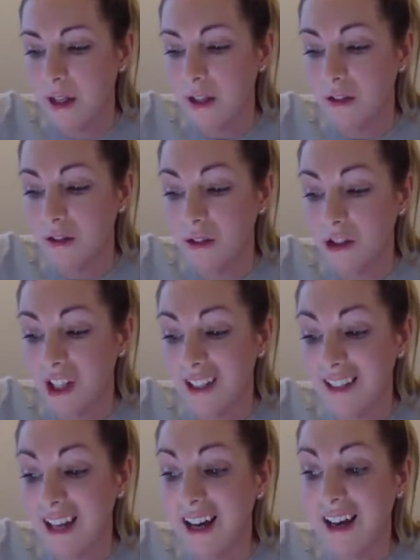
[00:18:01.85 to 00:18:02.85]
such
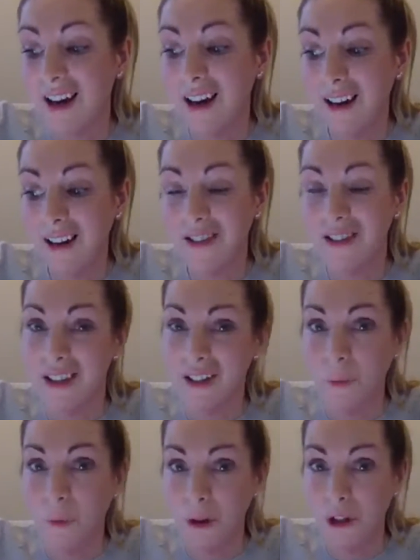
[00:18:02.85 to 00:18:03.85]
as, I
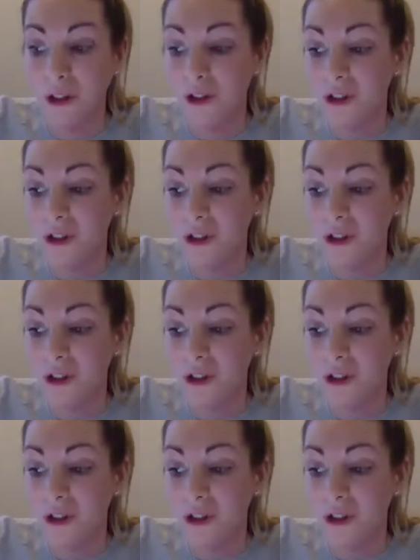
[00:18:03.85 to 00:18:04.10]
think what you